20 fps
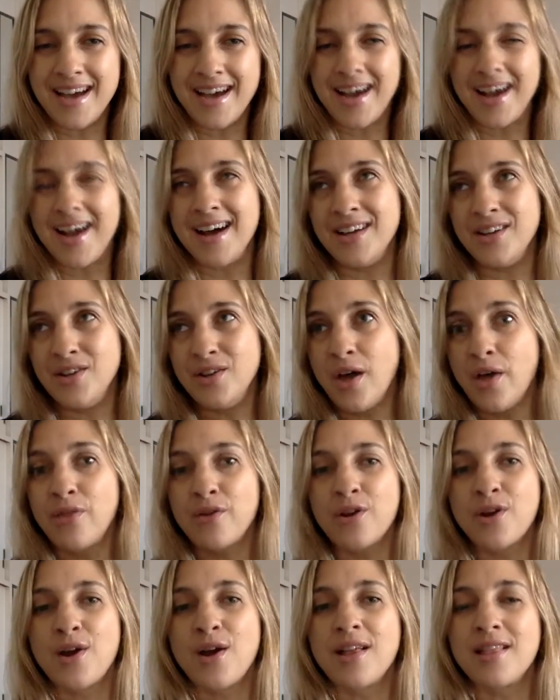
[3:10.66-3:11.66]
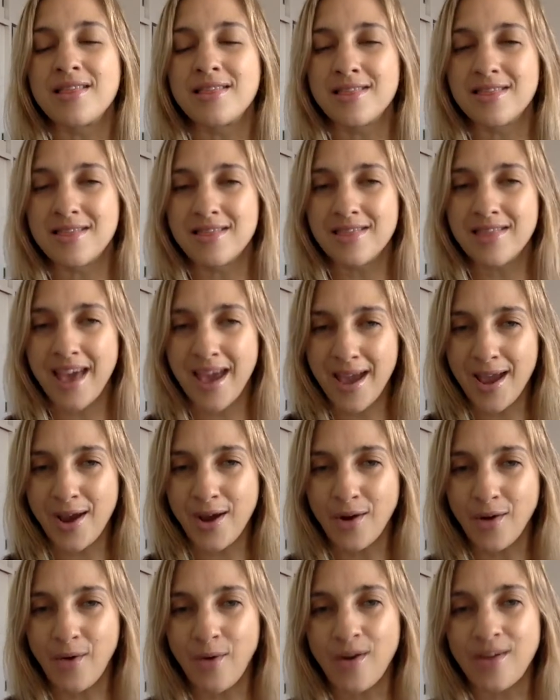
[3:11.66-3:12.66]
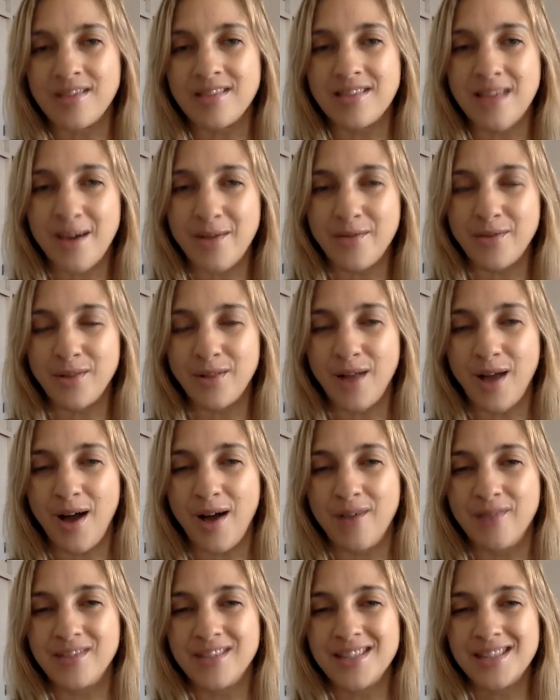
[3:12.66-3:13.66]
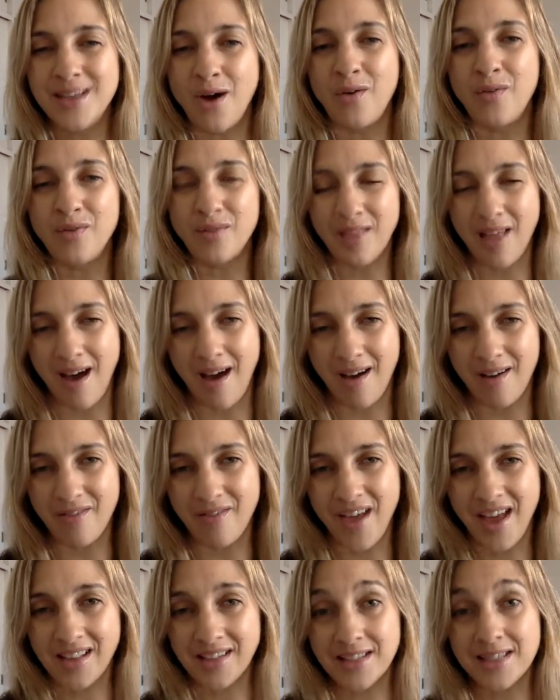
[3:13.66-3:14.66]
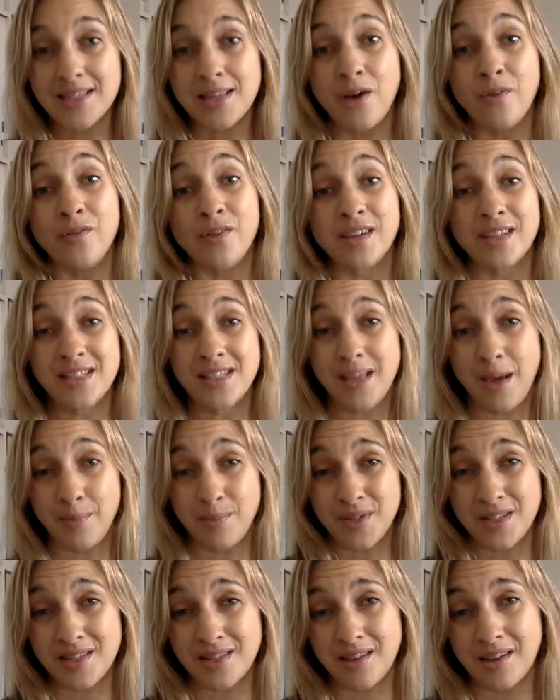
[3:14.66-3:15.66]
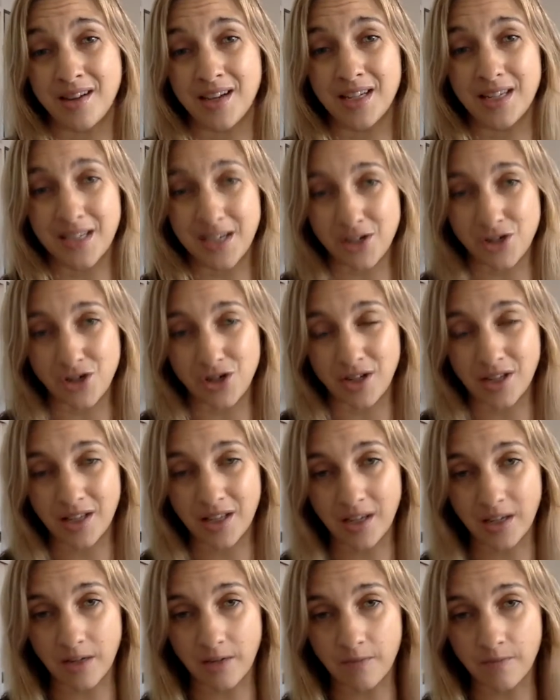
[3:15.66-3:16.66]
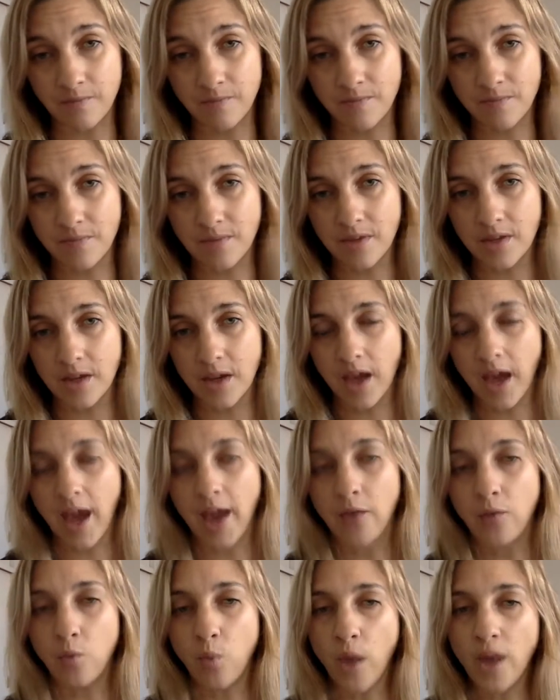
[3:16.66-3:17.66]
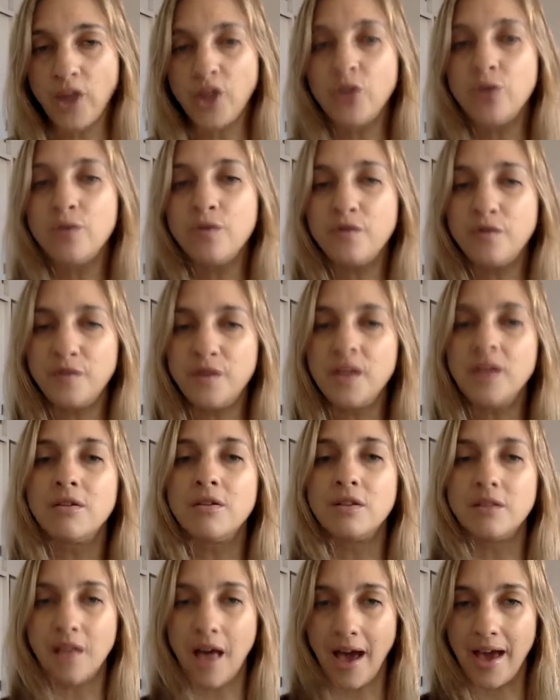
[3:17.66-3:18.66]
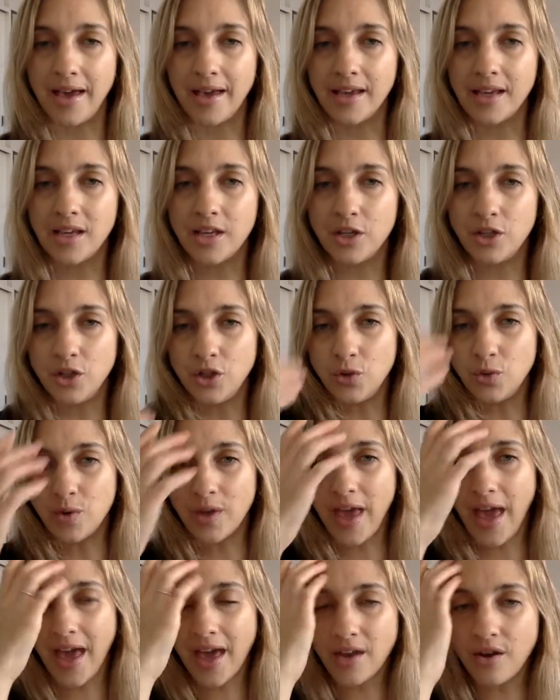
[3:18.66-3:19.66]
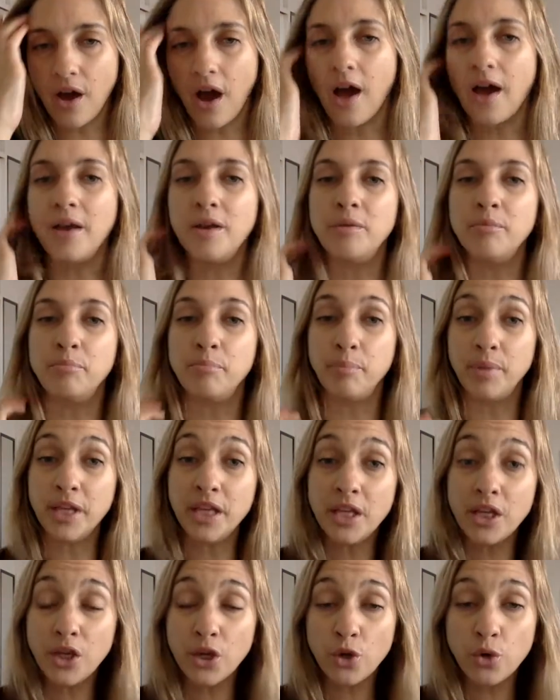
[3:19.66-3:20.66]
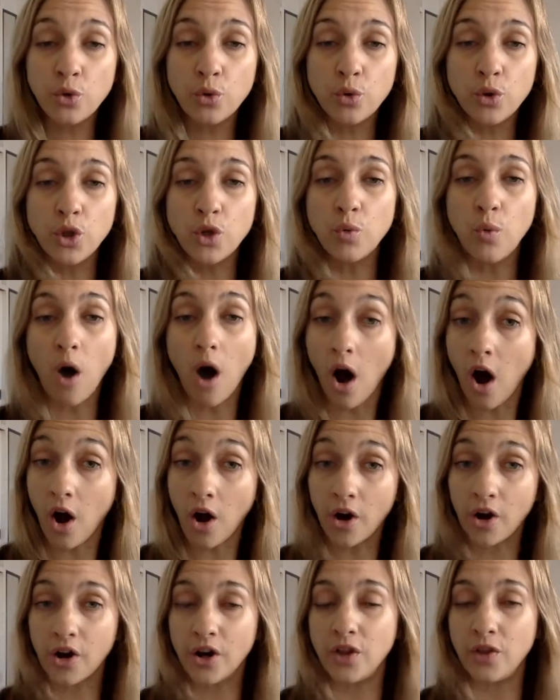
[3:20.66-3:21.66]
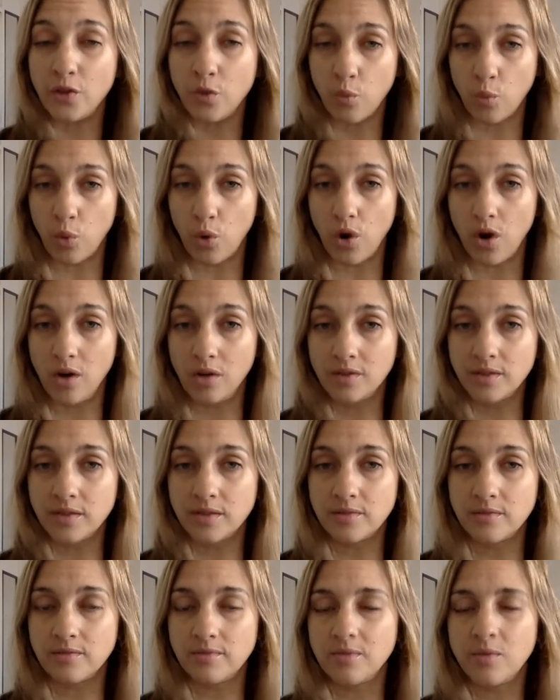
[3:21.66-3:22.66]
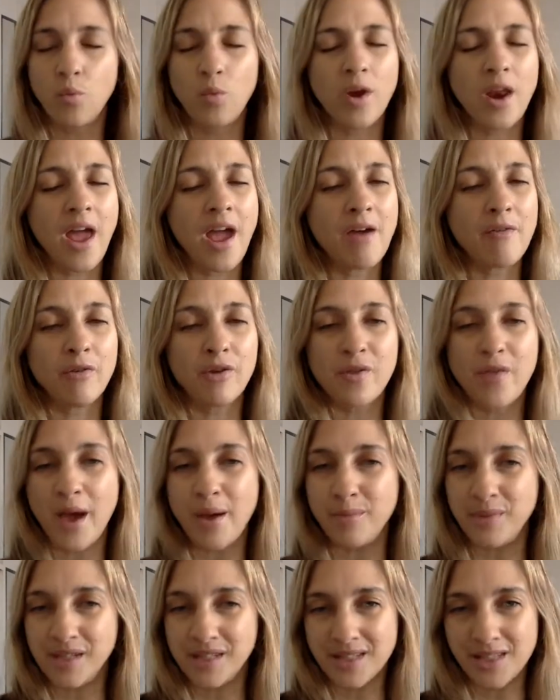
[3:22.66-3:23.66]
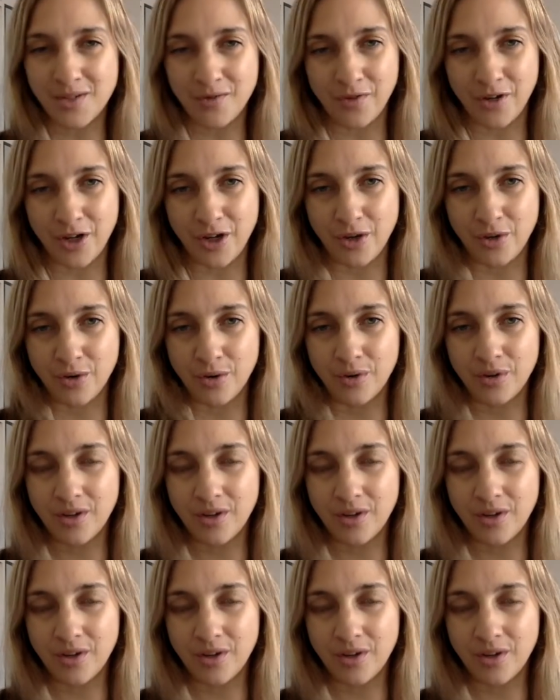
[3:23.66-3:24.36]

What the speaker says: another layer or level of self-love and self-acceptance unconditionally. And when you feel like you cannot be who you are in the world, whatever that means for you,